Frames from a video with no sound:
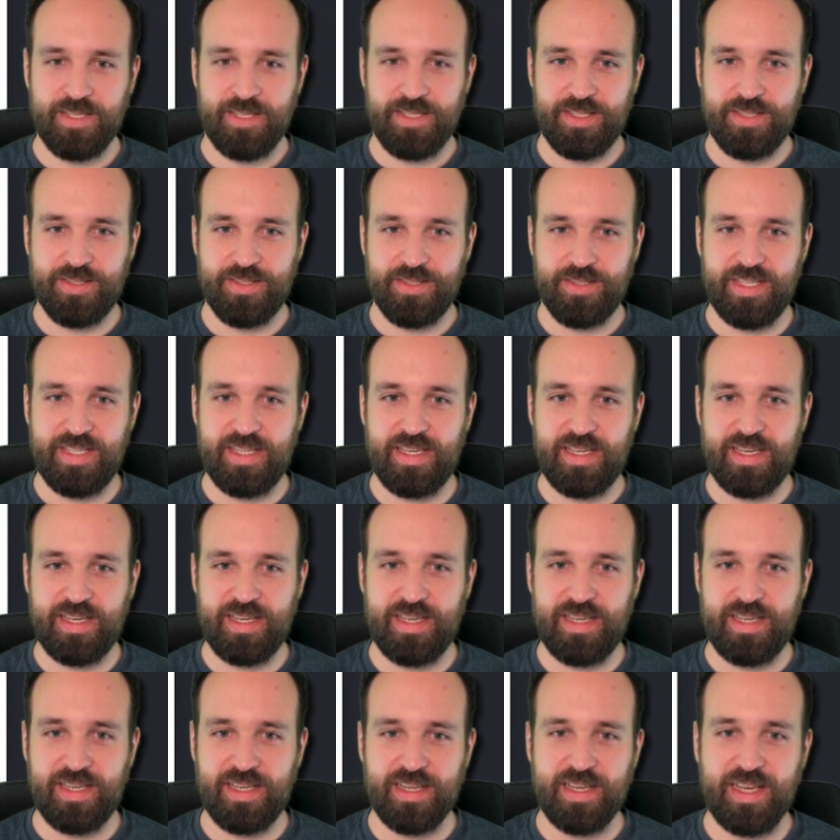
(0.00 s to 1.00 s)
you see,
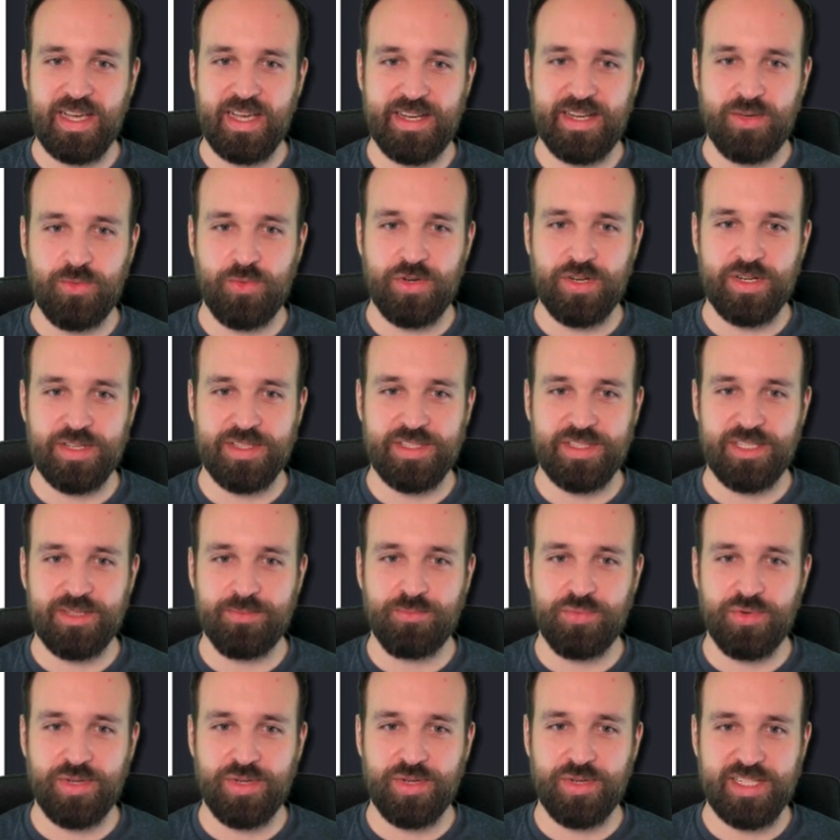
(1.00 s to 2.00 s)
it kind of works, it
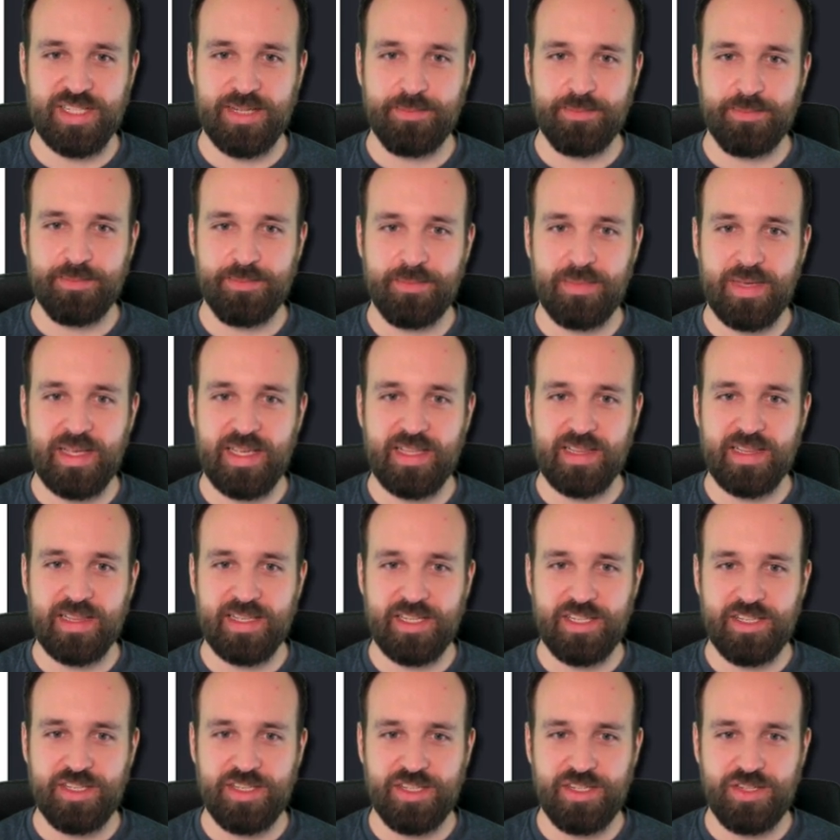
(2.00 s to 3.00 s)
brings up my mail,
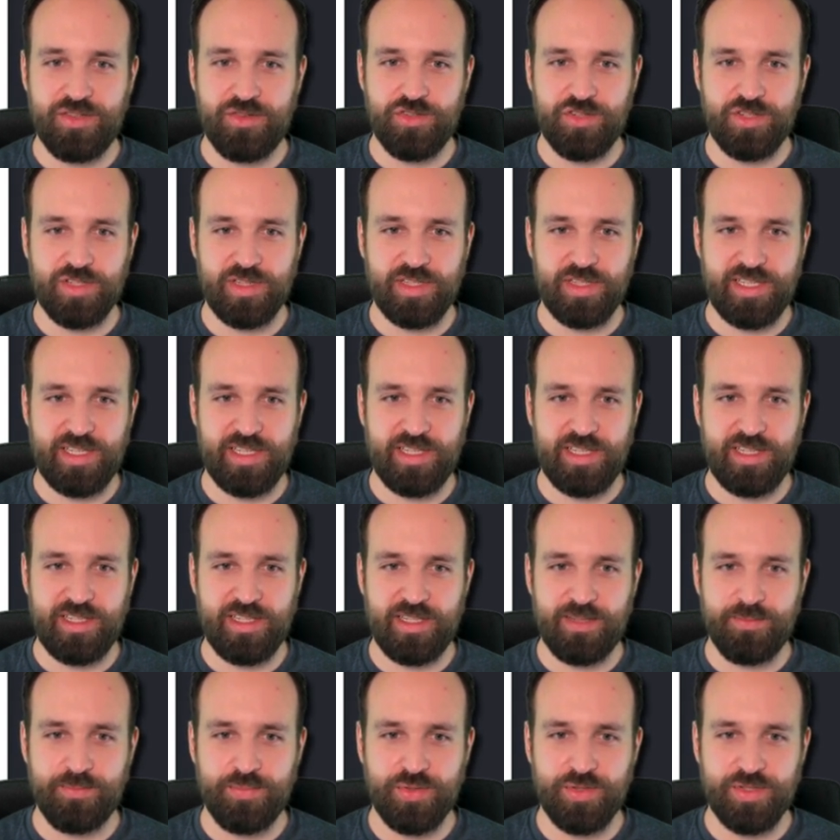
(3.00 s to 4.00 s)
it usually
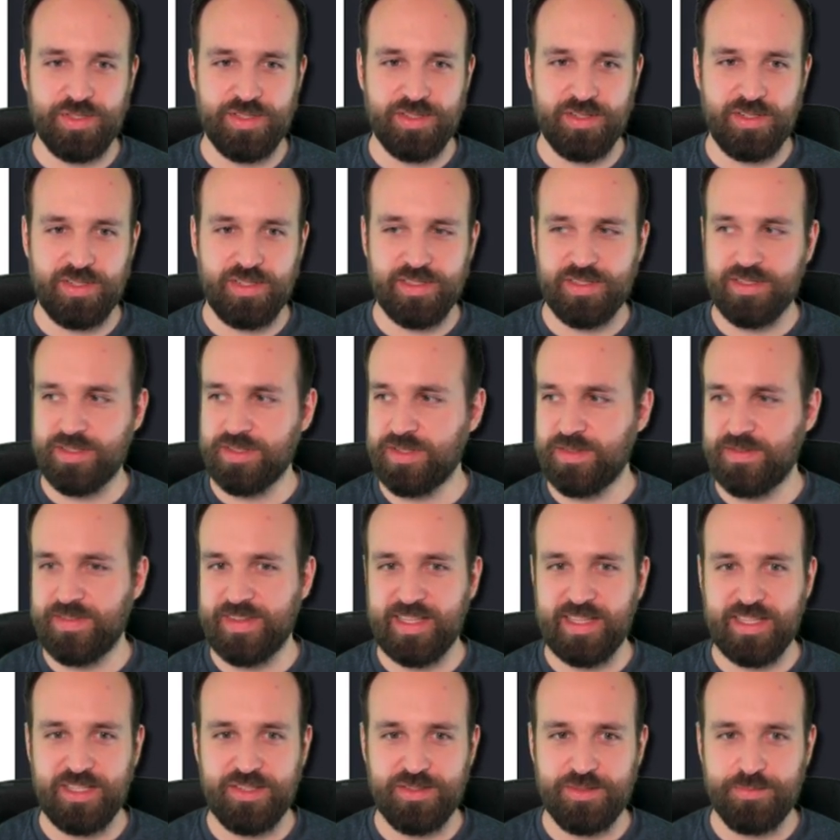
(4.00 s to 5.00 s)
inputs also the
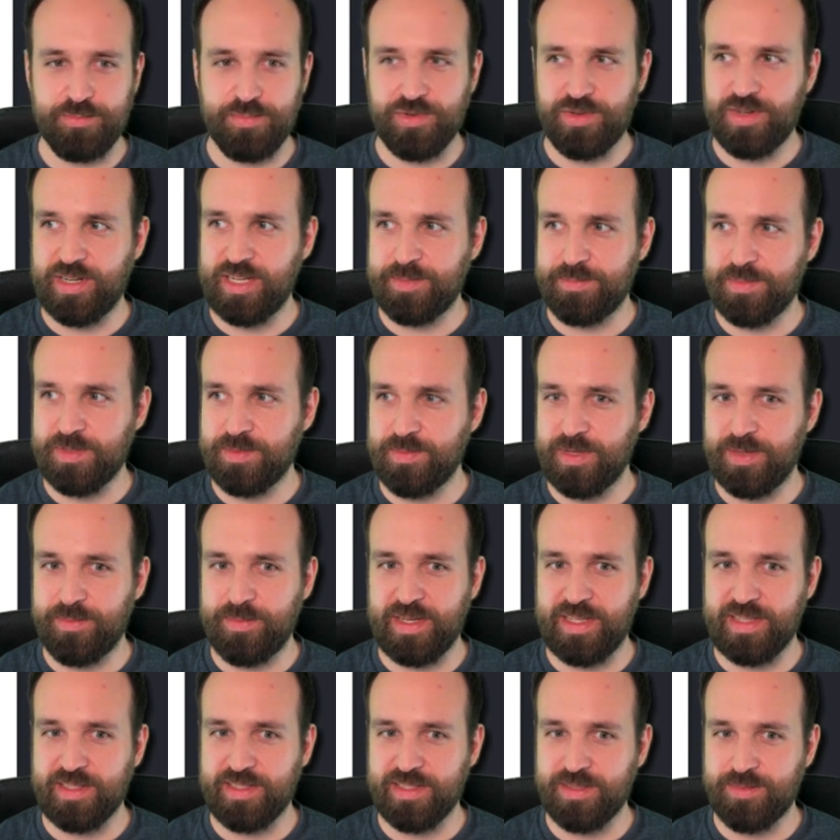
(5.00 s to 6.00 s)
values, perhaps my
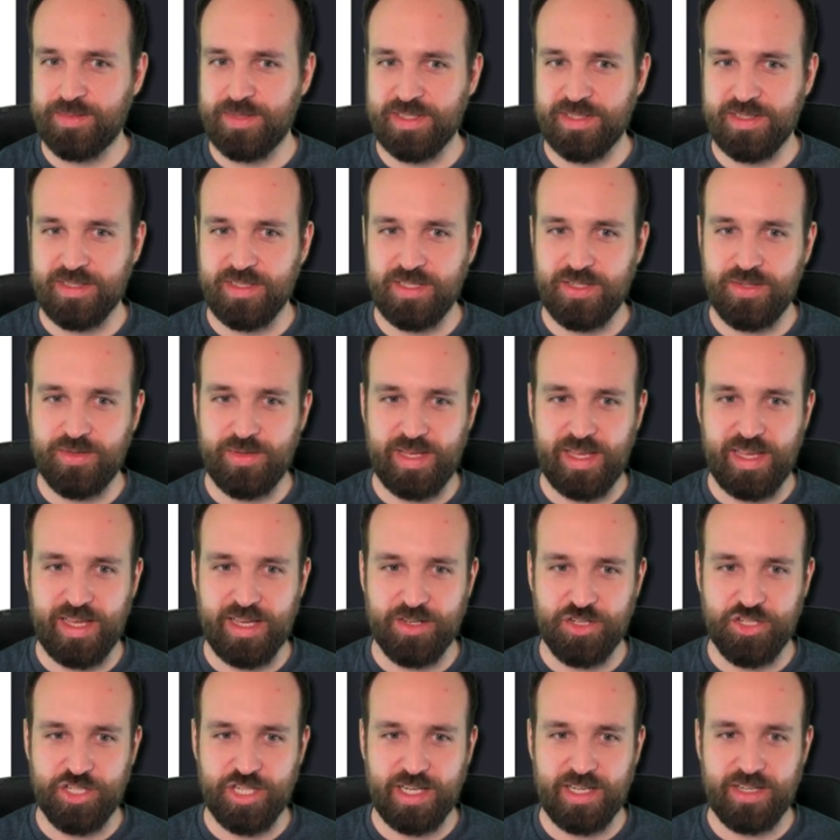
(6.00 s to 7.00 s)
mail is a bit slow, yeah,
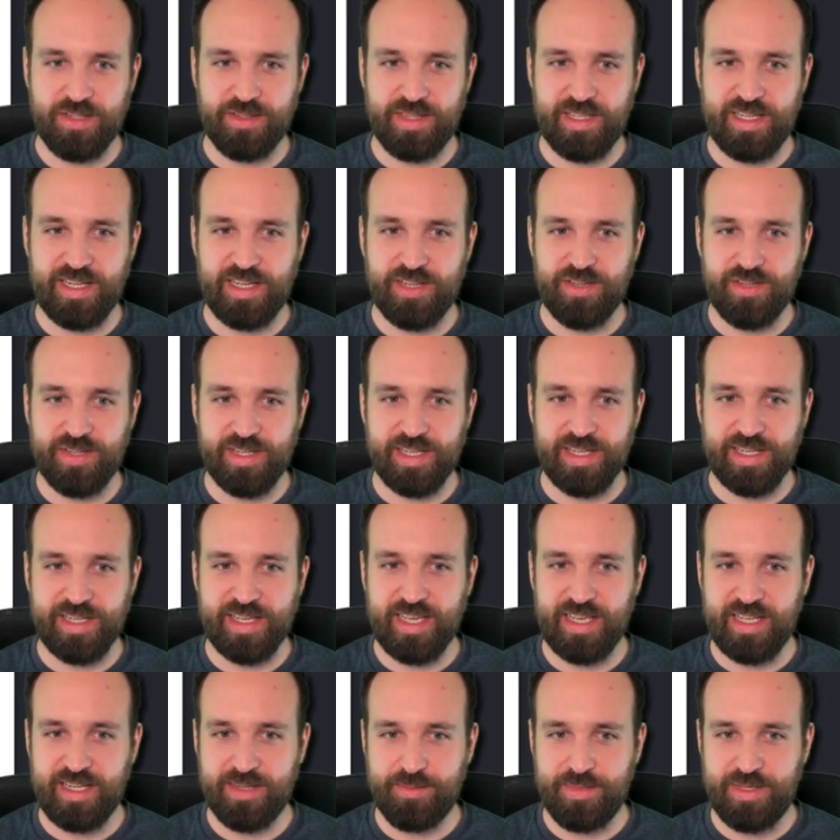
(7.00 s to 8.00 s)
check out the Ionic
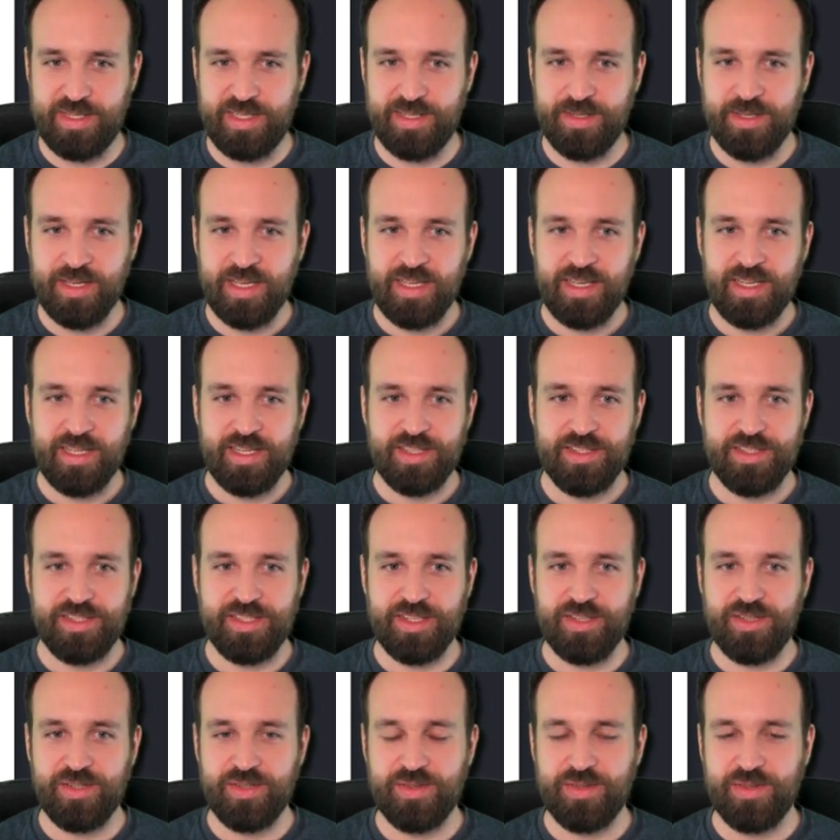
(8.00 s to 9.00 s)
Academy,
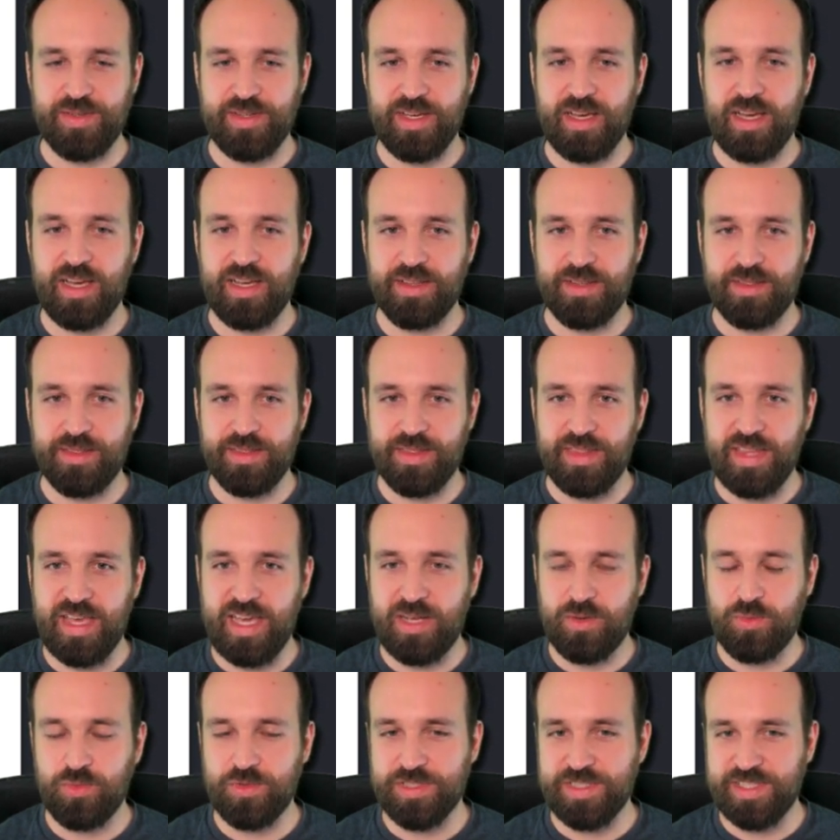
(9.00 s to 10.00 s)
so uh,
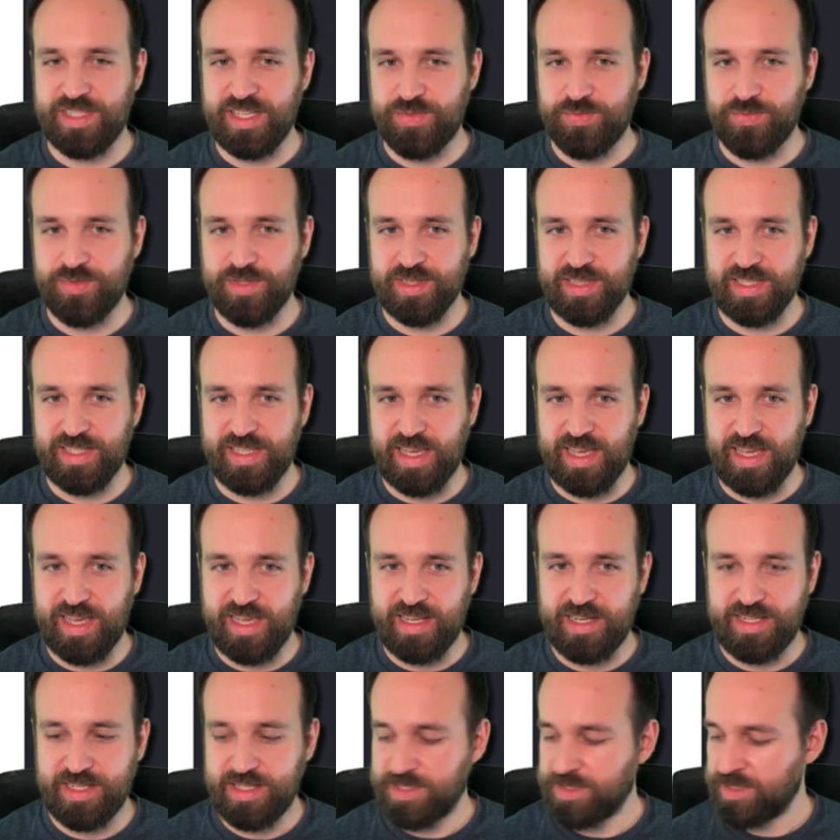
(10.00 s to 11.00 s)
that was definitely
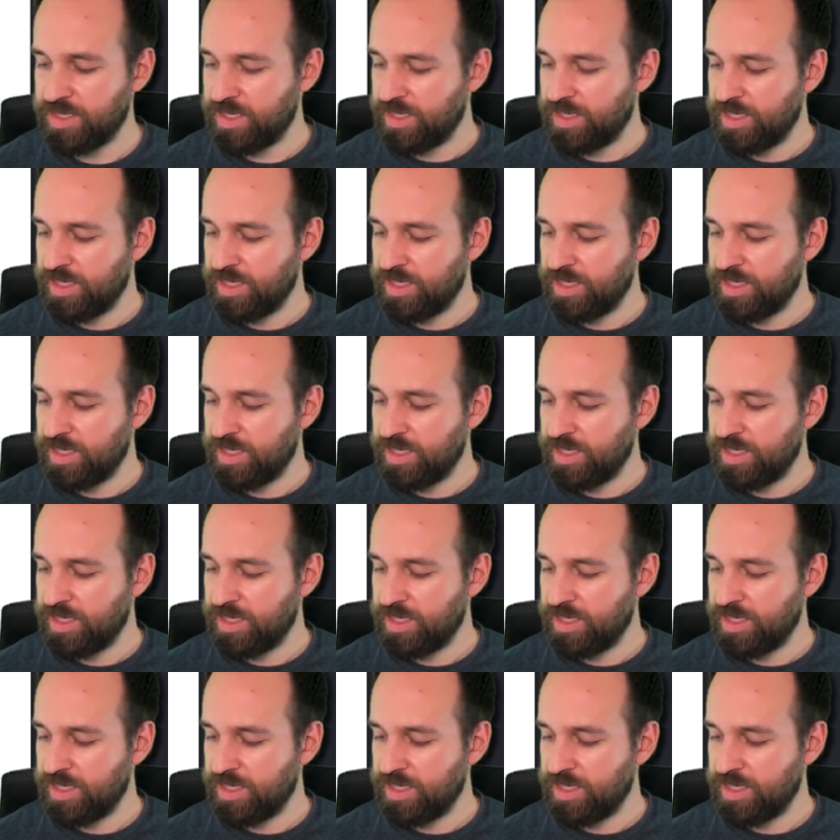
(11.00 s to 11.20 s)
added.